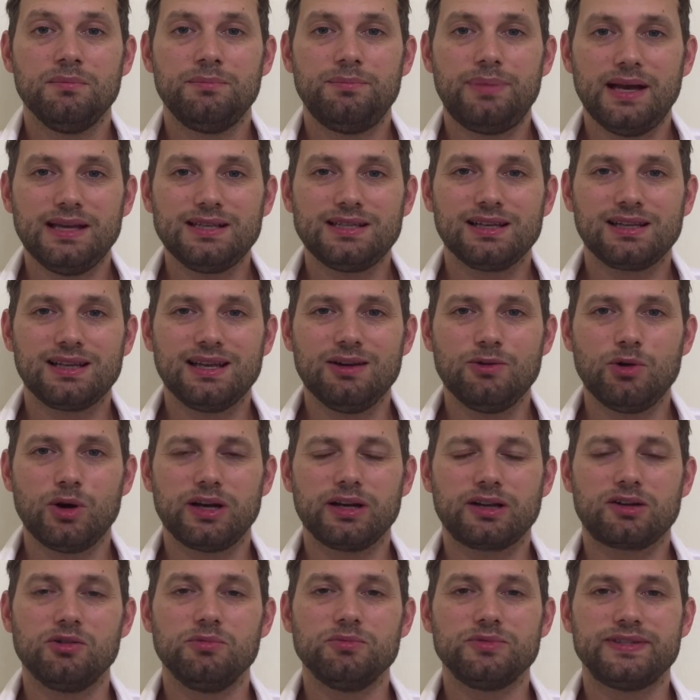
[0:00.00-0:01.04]
Basically, what
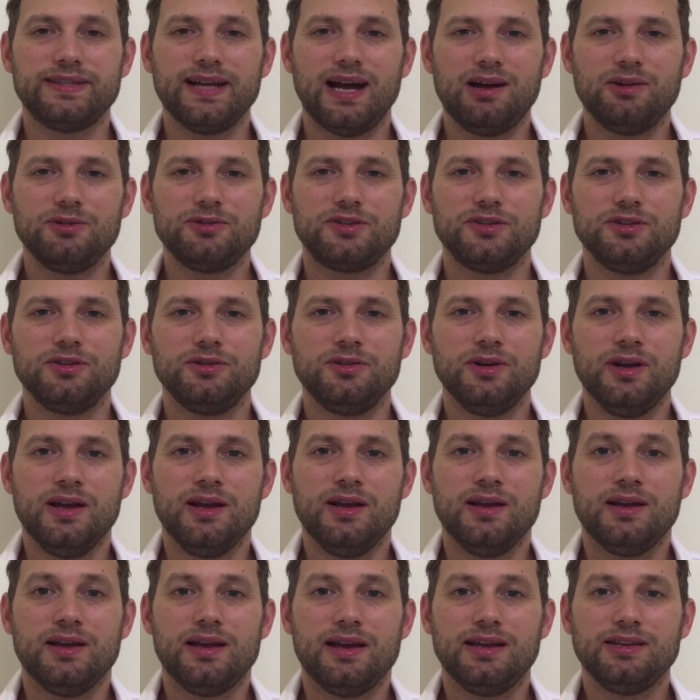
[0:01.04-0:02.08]
it comes down to
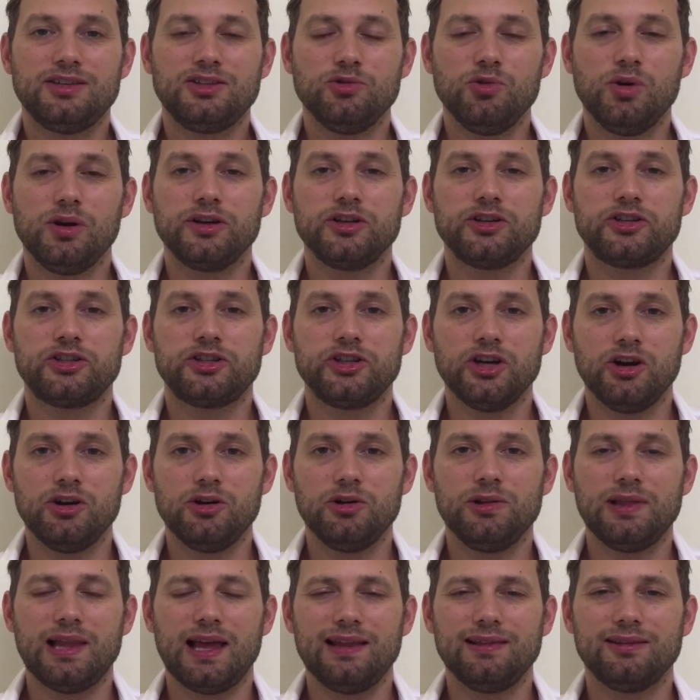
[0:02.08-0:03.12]
is you want to show
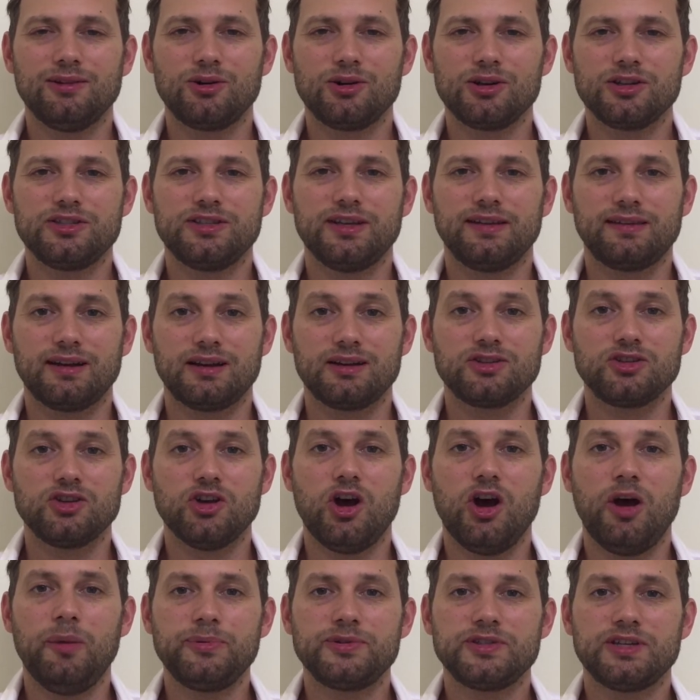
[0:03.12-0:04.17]
landlords that there's
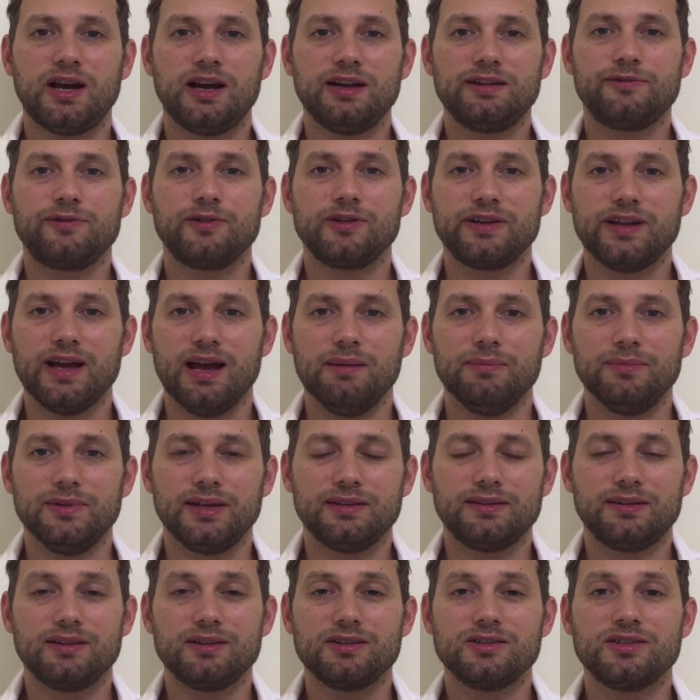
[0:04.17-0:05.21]
upside for them,
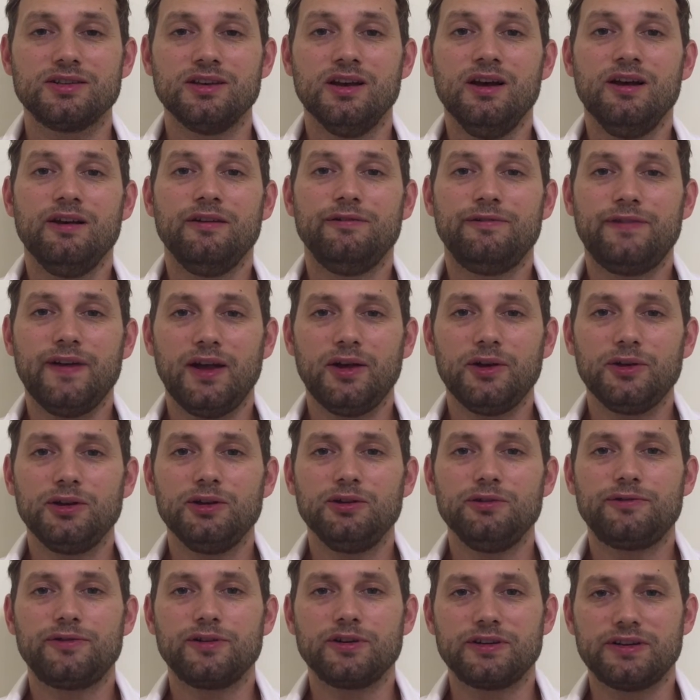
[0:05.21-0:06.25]
that there's
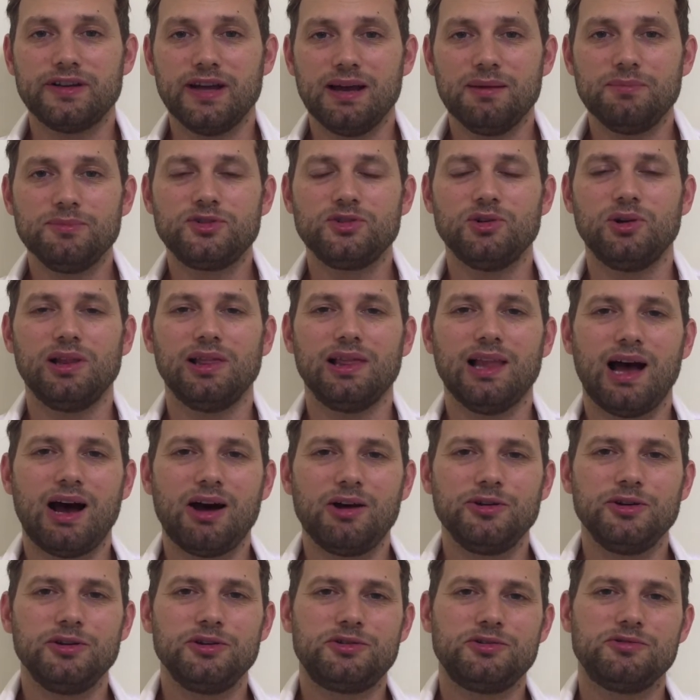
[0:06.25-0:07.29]
value for them to
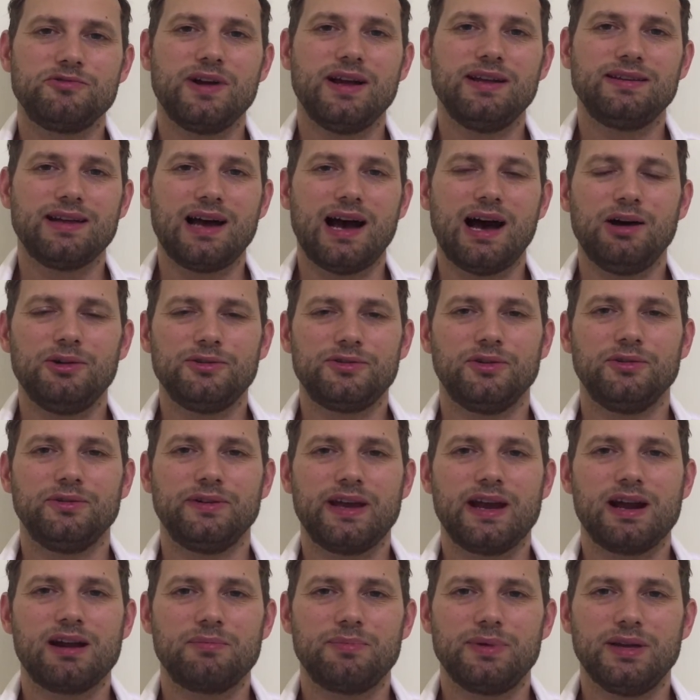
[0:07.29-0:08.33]
allow you to rent out on
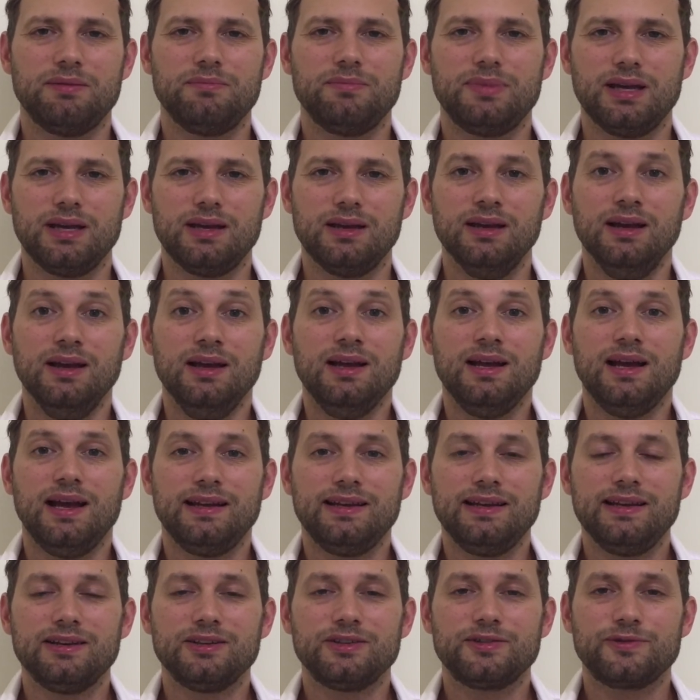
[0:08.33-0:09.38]
Airbnb.
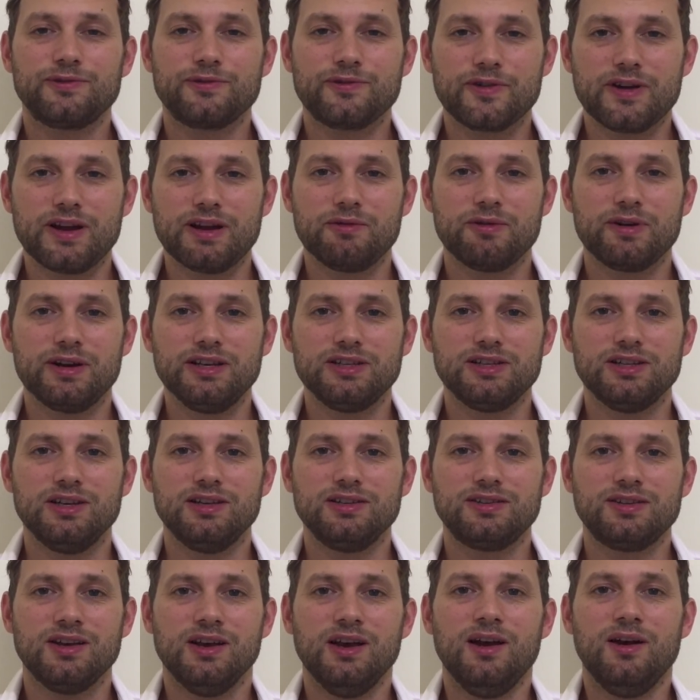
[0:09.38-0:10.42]
And here's 3
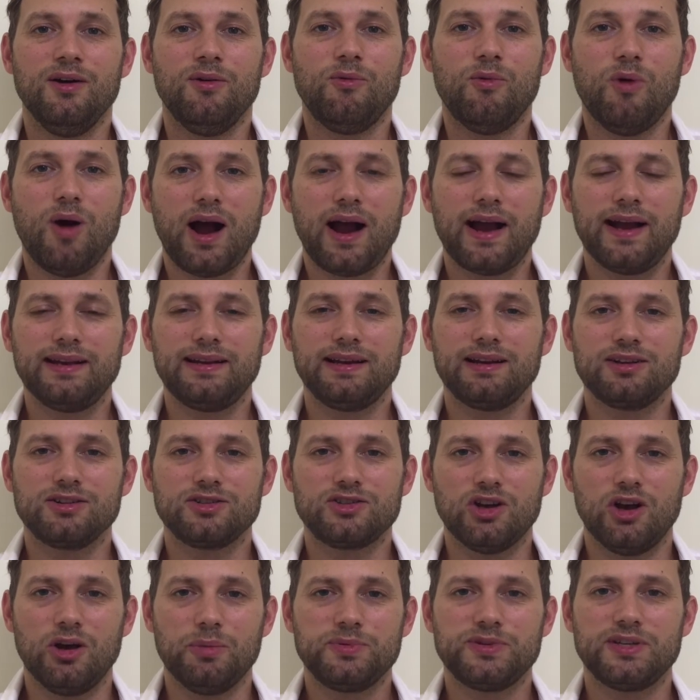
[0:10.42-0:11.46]
reasons why
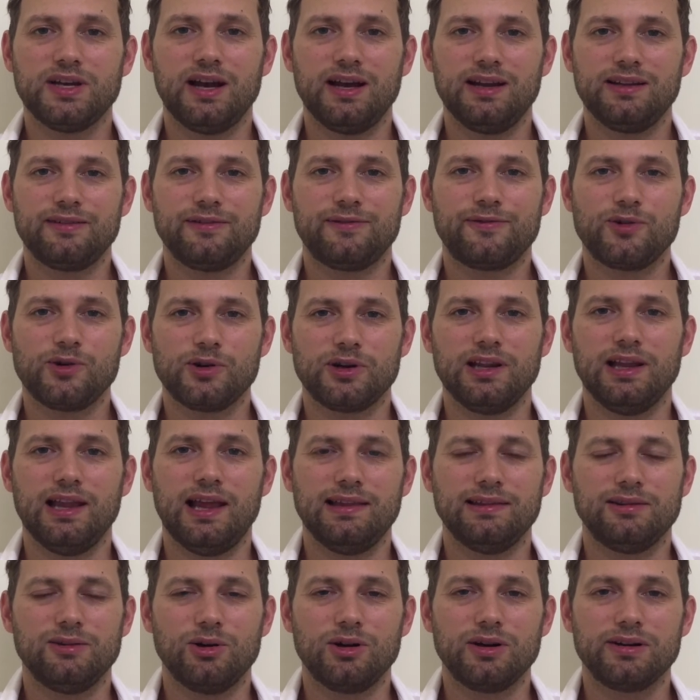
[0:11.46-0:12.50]
there's upside for the
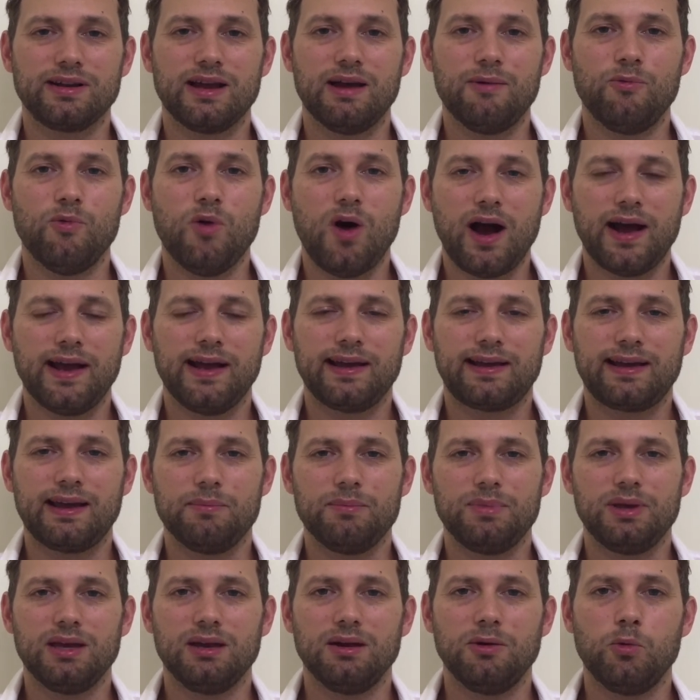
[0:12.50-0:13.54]
landlord and why it
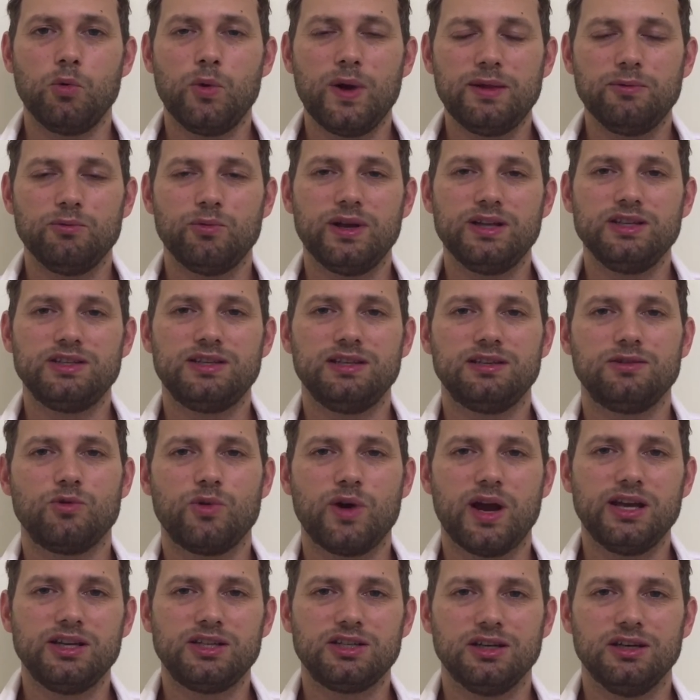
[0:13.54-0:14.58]
can be a win-win
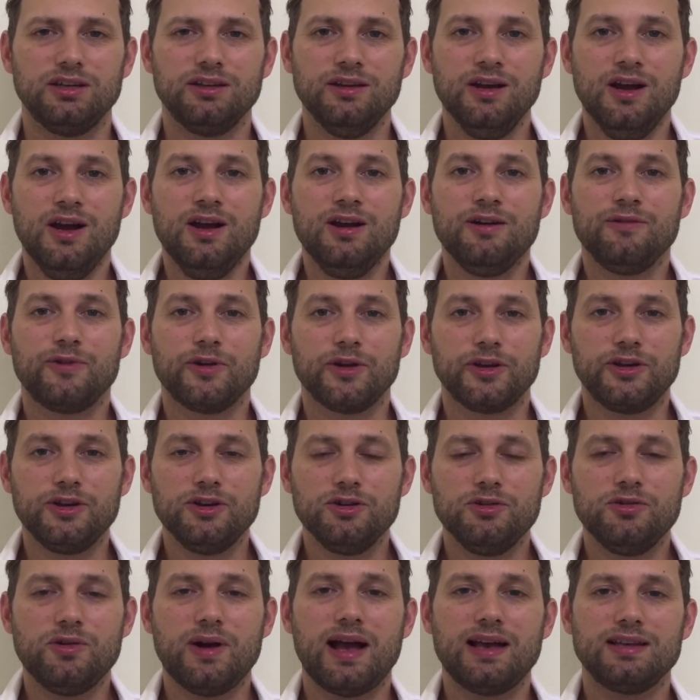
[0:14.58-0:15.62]
situation for
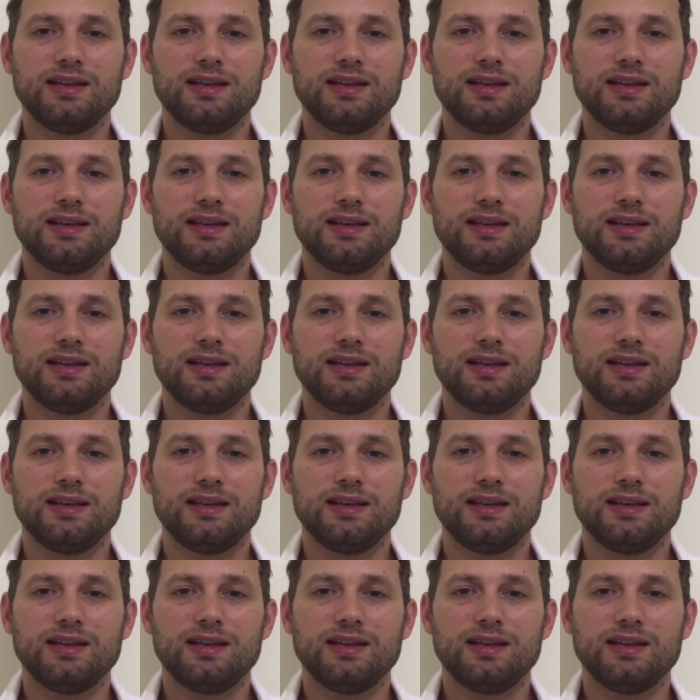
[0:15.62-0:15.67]
you